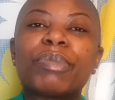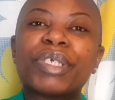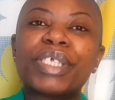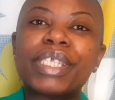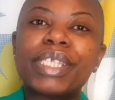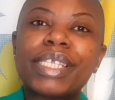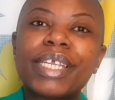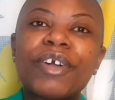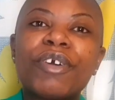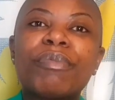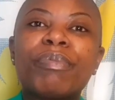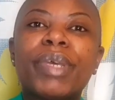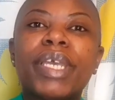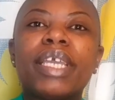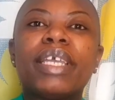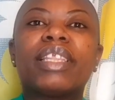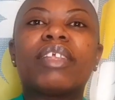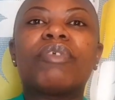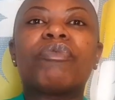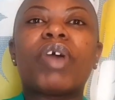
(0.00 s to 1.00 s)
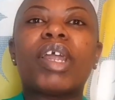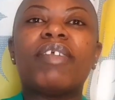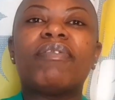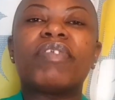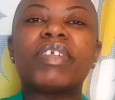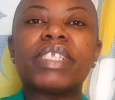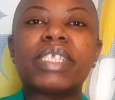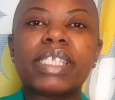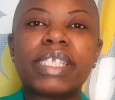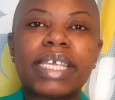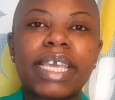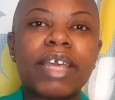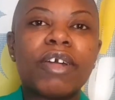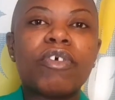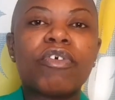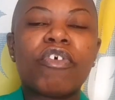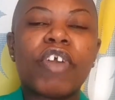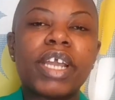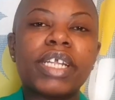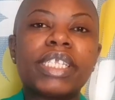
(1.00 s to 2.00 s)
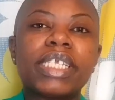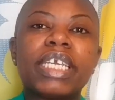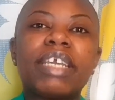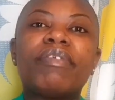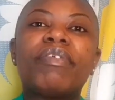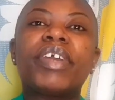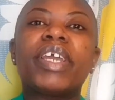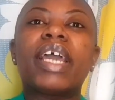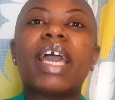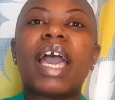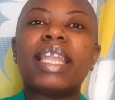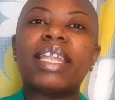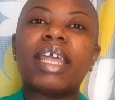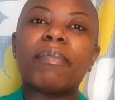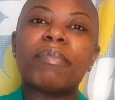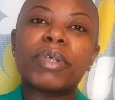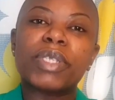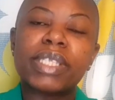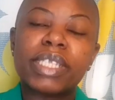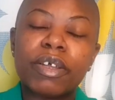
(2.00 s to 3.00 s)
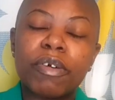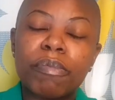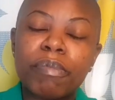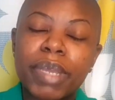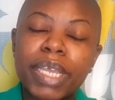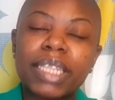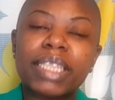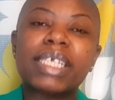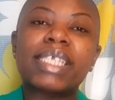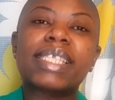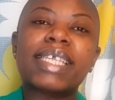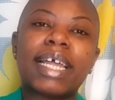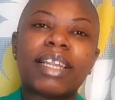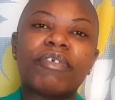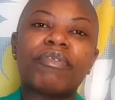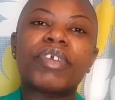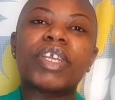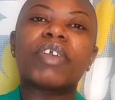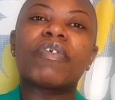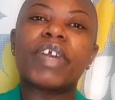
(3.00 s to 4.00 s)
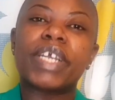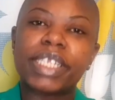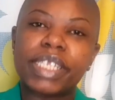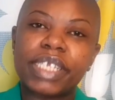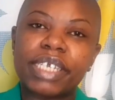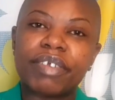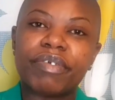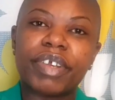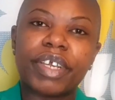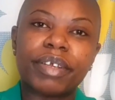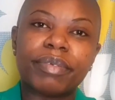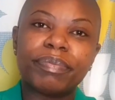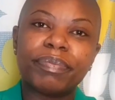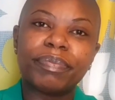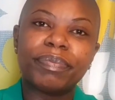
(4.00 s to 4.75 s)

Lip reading: must still meet the relevant skill criteria and they must still meet the salary criteria.